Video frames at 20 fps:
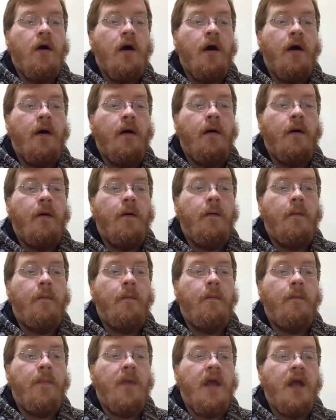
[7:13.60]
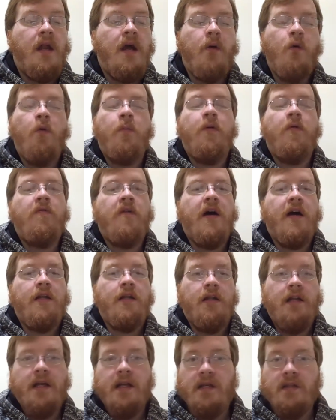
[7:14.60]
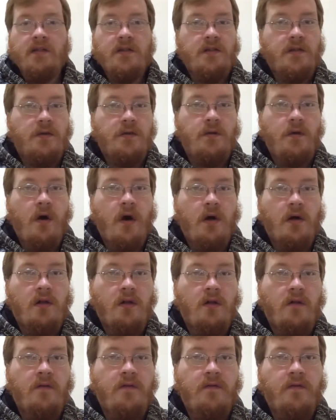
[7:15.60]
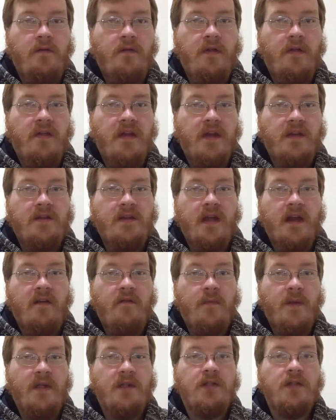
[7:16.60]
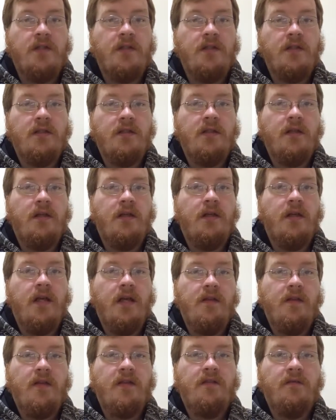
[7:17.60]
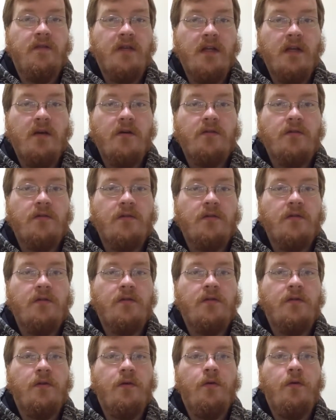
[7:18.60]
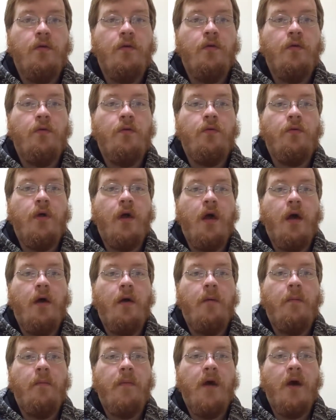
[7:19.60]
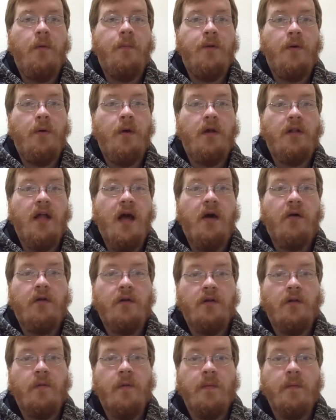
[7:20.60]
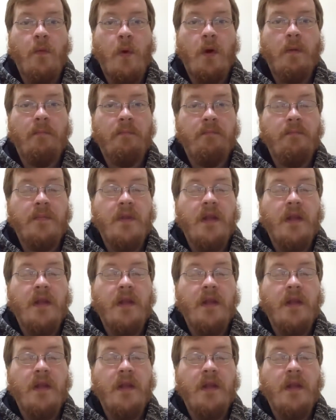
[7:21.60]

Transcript: And I will provide links to all of the things that I've mentioned in this video to help you all out a little bit more.